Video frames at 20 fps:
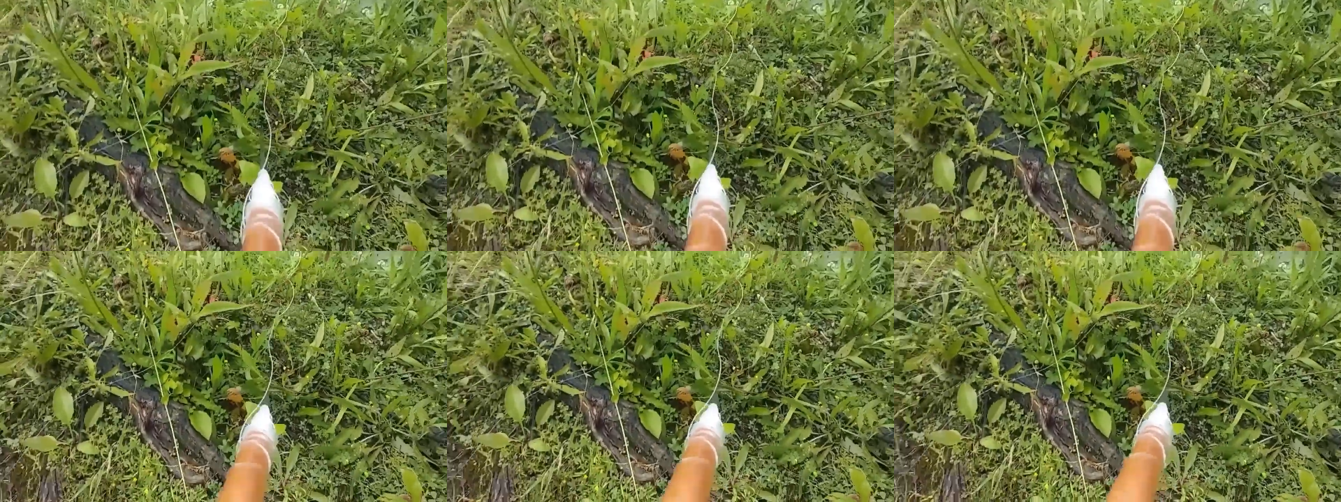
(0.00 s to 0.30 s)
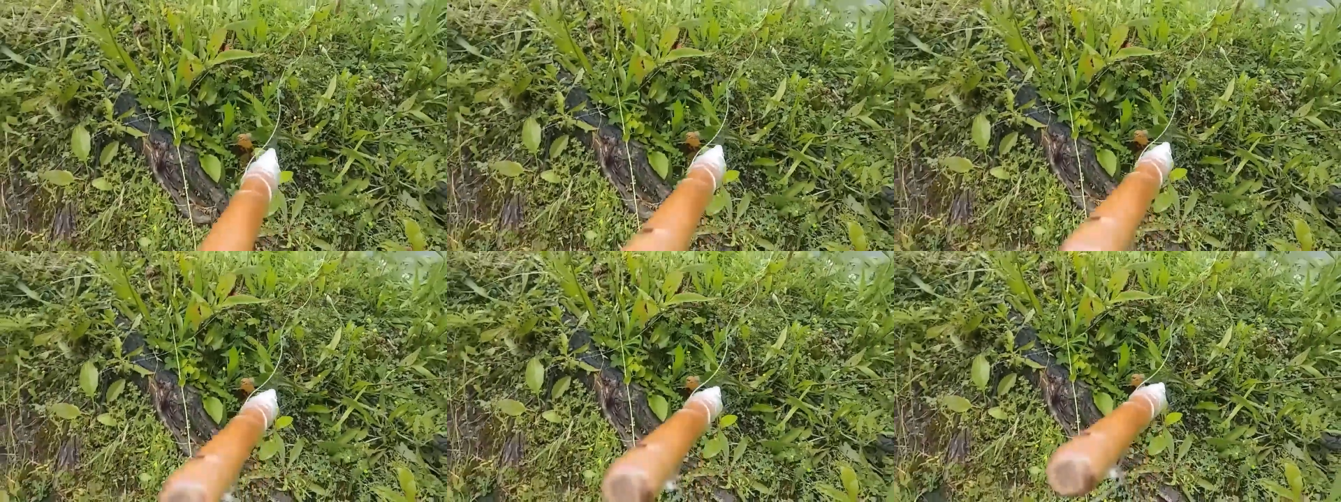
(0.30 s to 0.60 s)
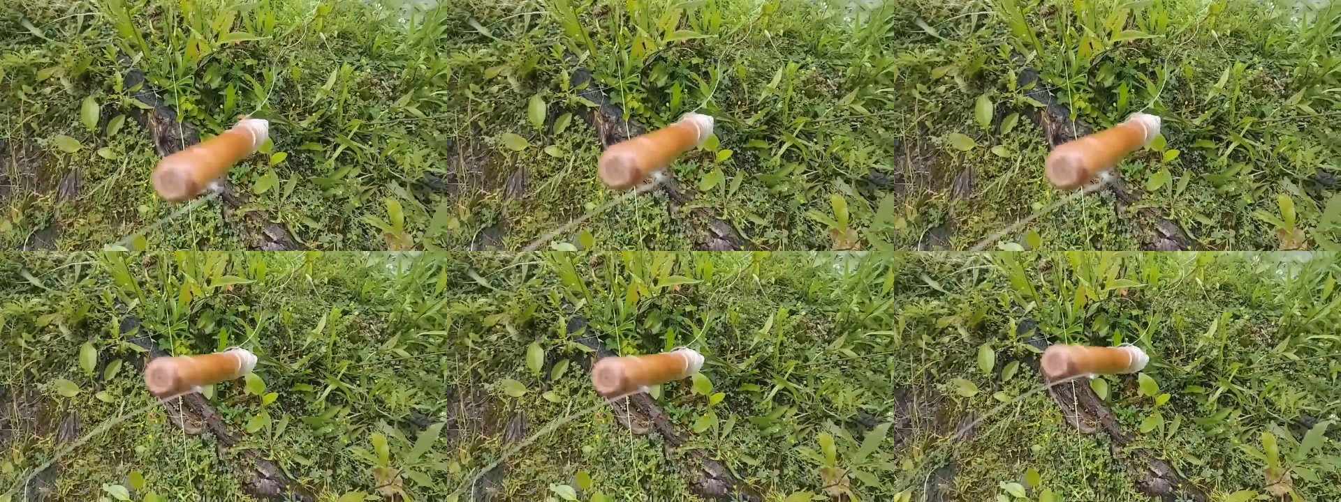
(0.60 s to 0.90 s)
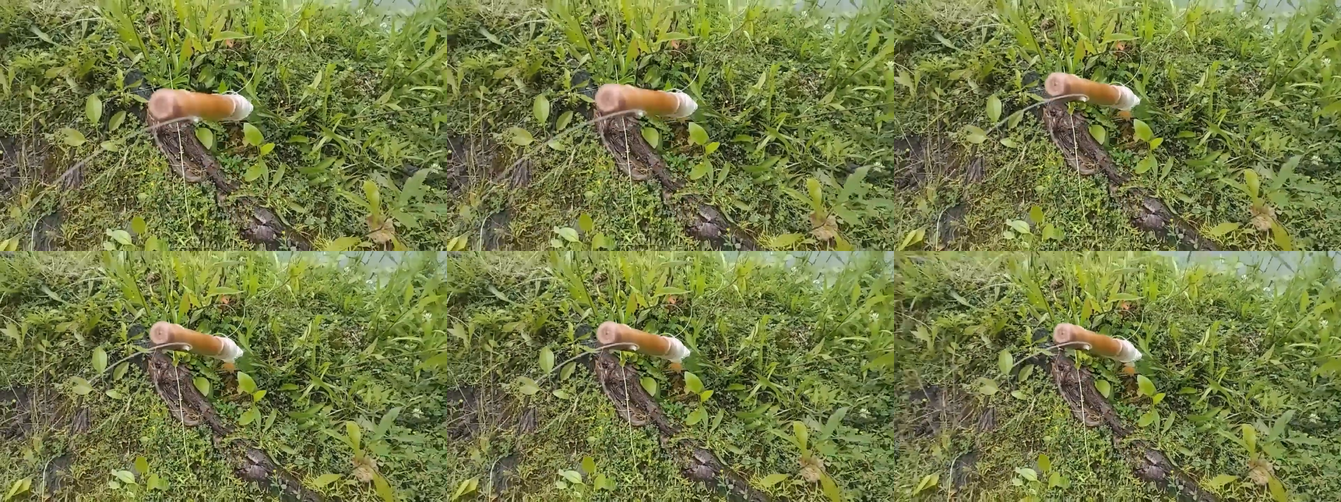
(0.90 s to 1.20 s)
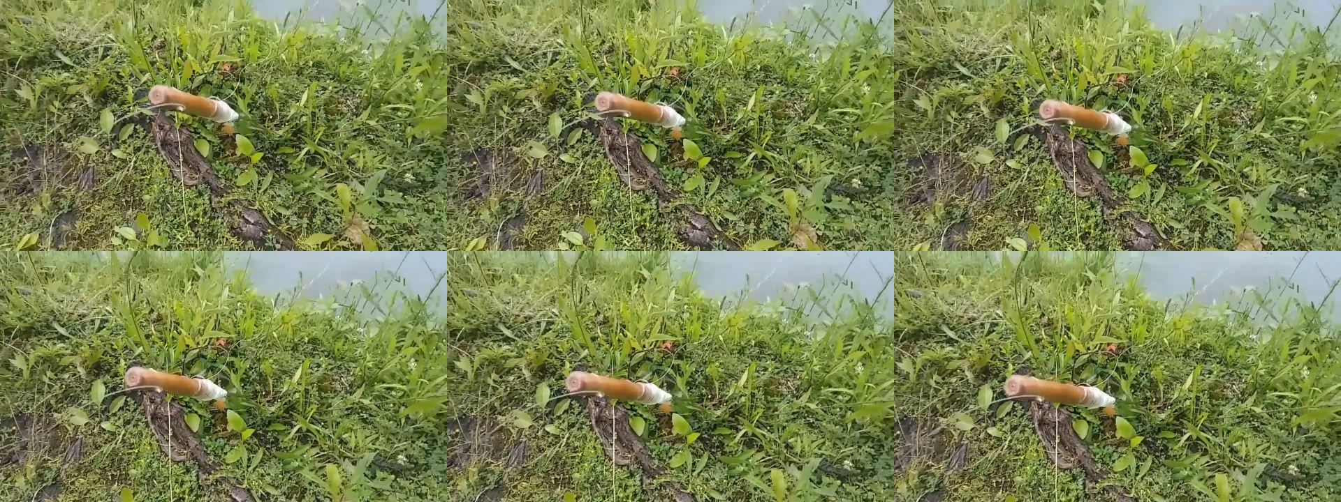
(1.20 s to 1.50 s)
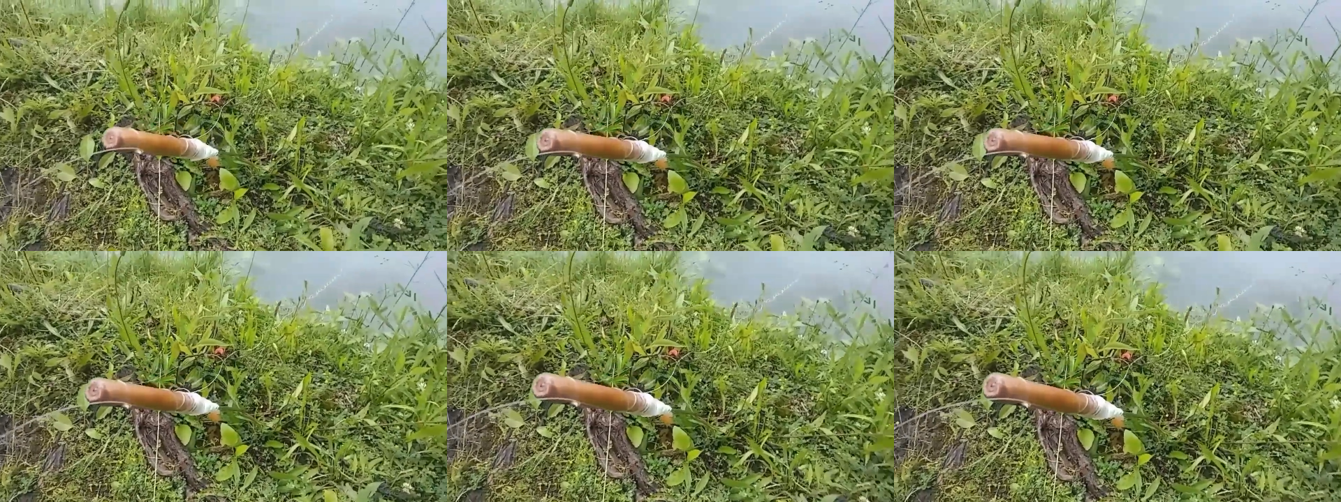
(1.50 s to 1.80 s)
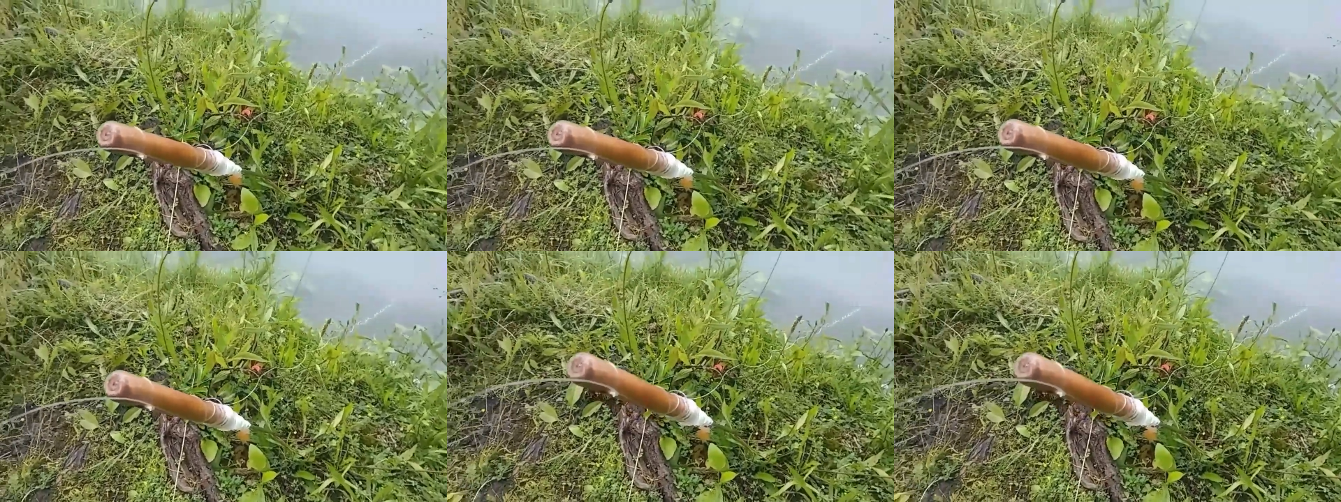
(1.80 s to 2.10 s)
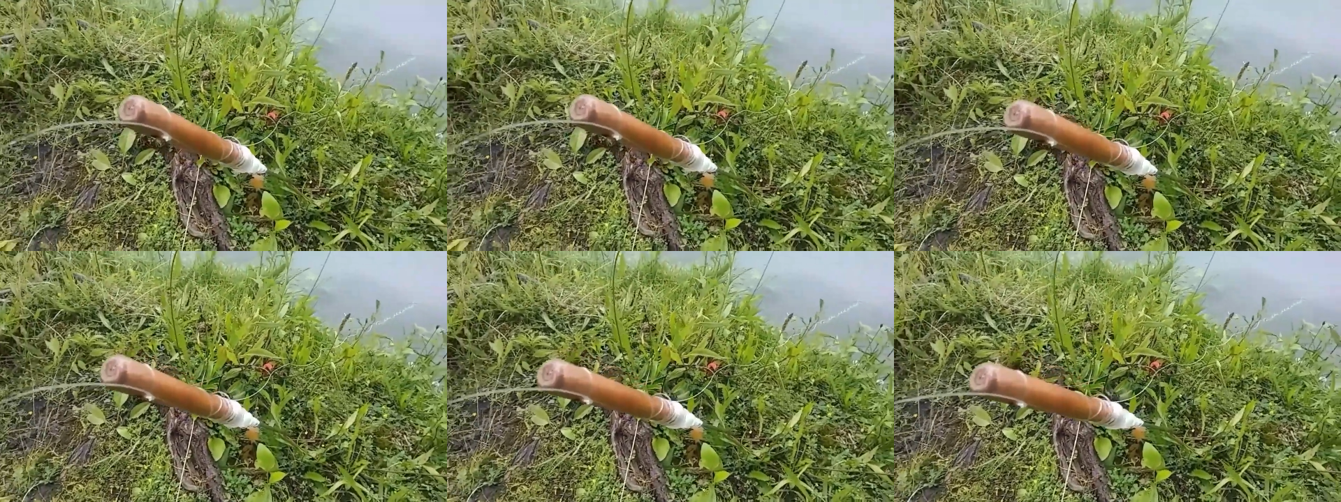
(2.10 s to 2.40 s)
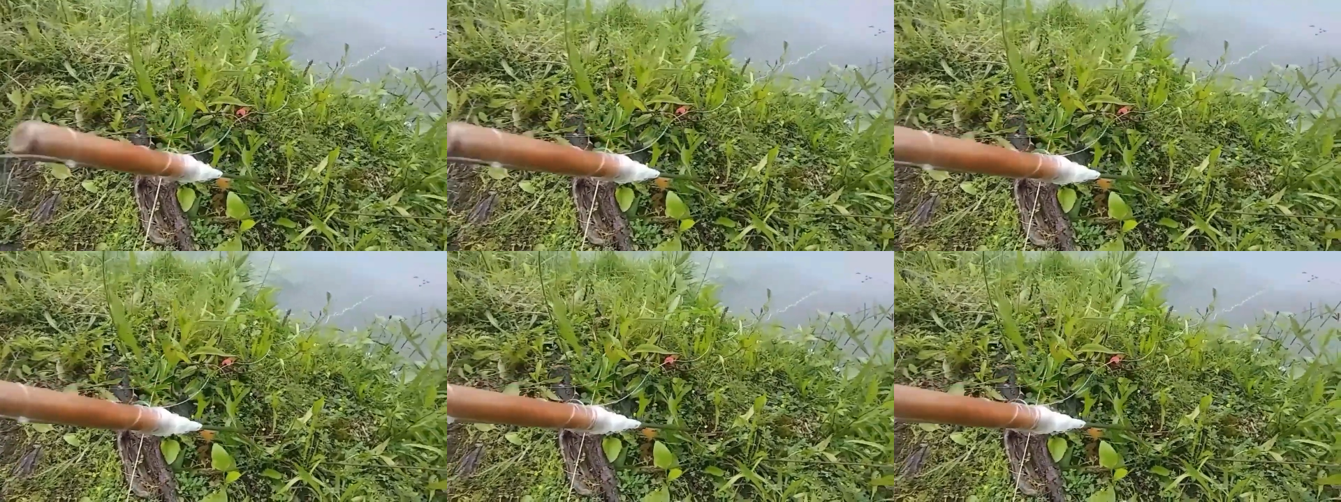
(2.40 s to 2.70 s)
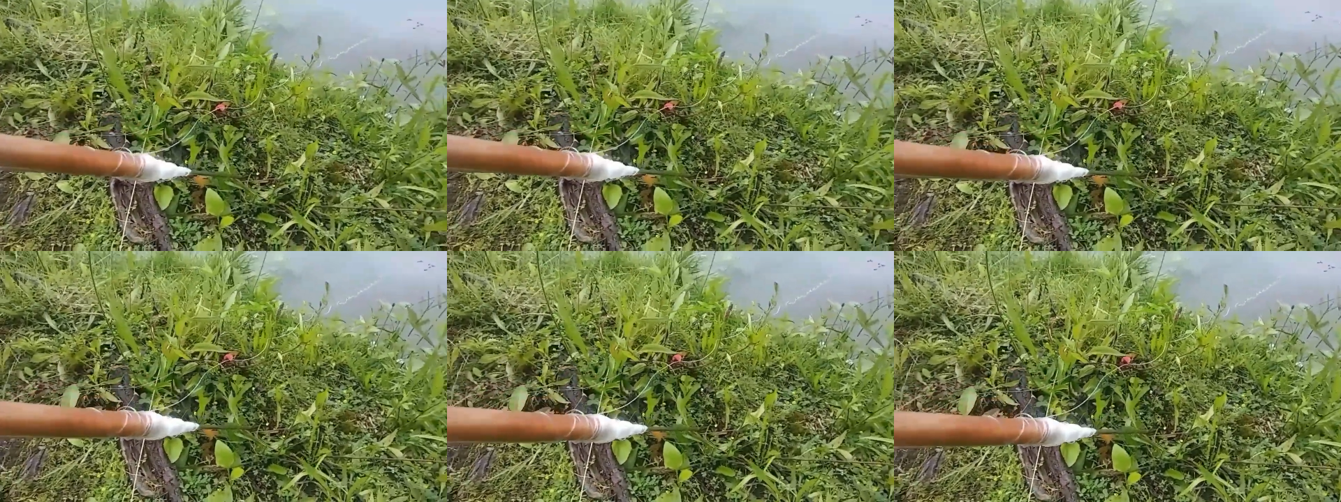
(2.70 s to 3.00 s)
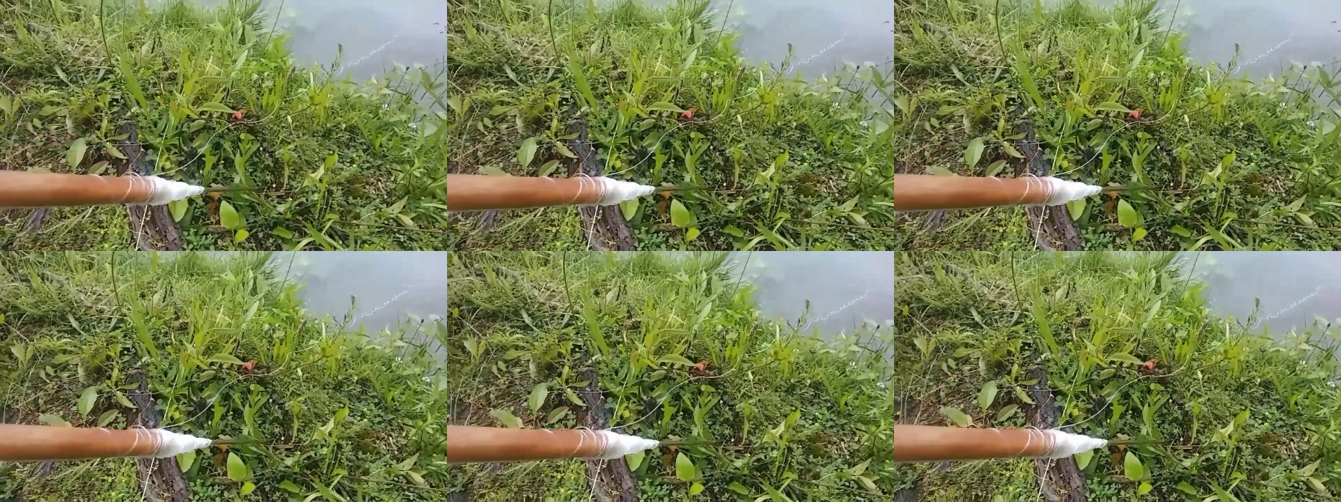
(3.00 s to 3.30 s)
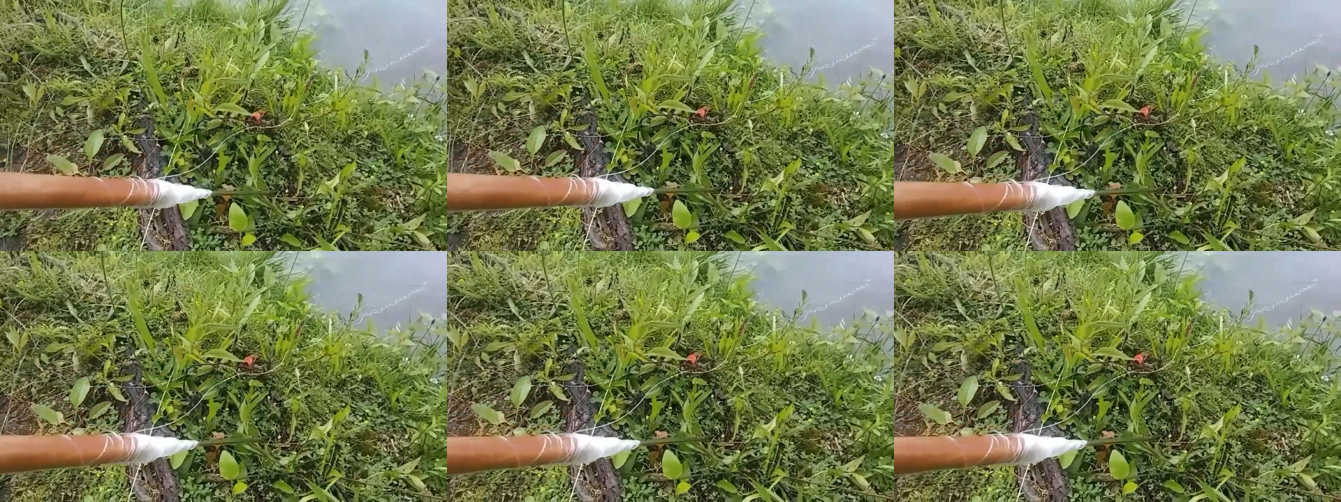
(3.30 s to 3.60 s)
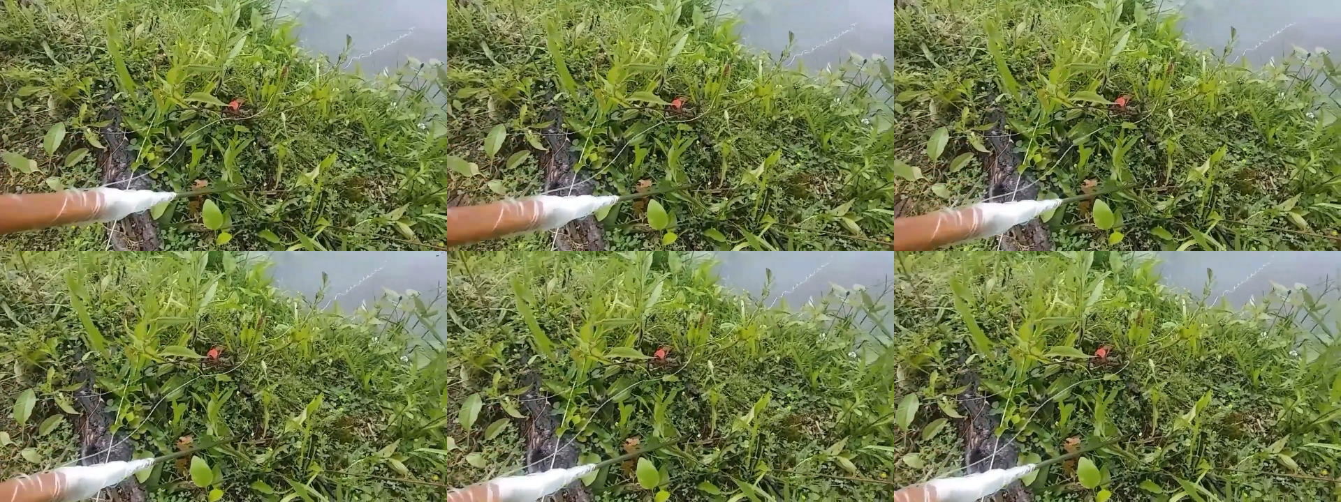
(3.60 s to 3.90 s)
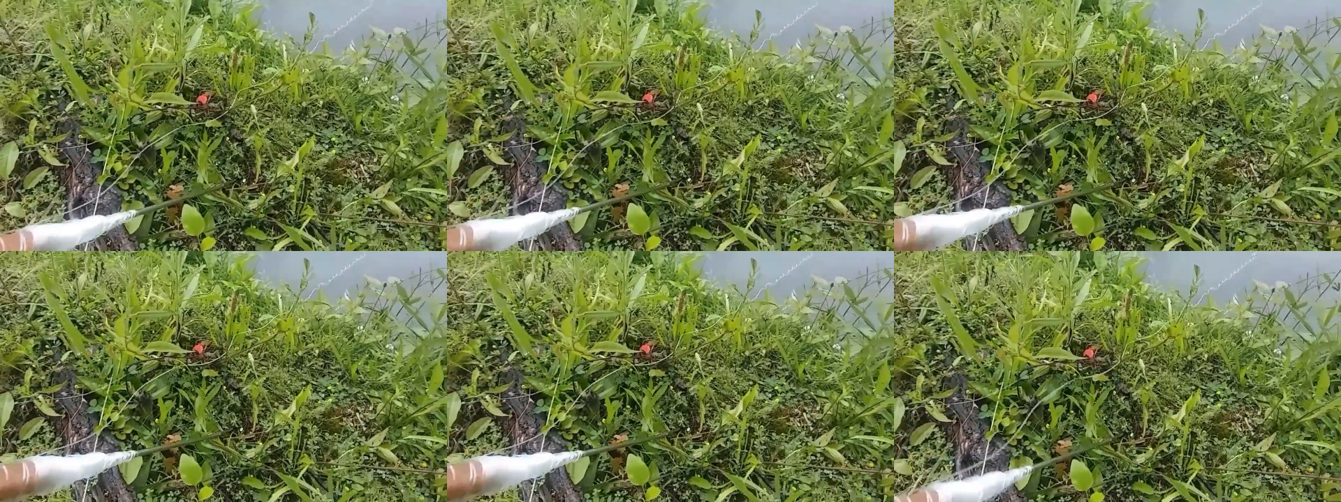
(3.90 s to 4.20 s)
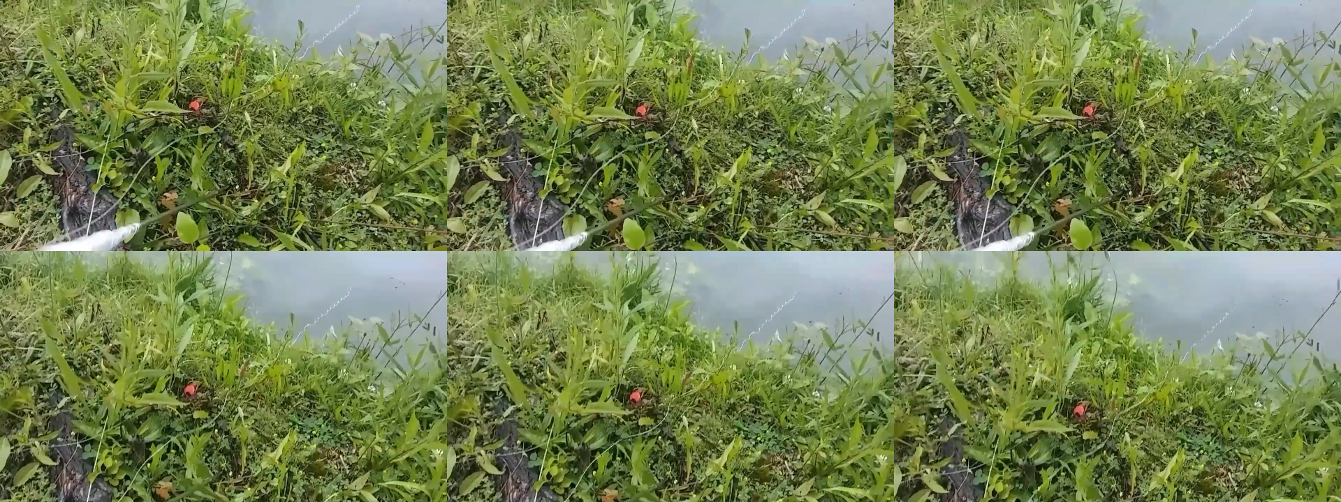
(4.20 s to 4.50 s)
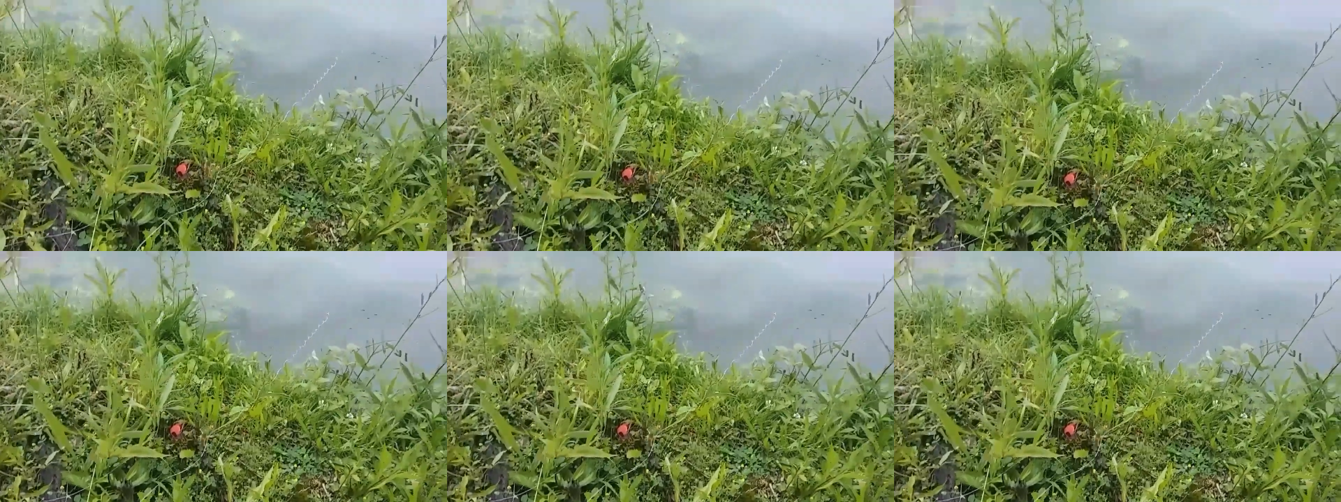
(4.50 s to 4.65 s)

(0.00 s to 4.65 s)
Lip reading: Nobody's mouth can be seen.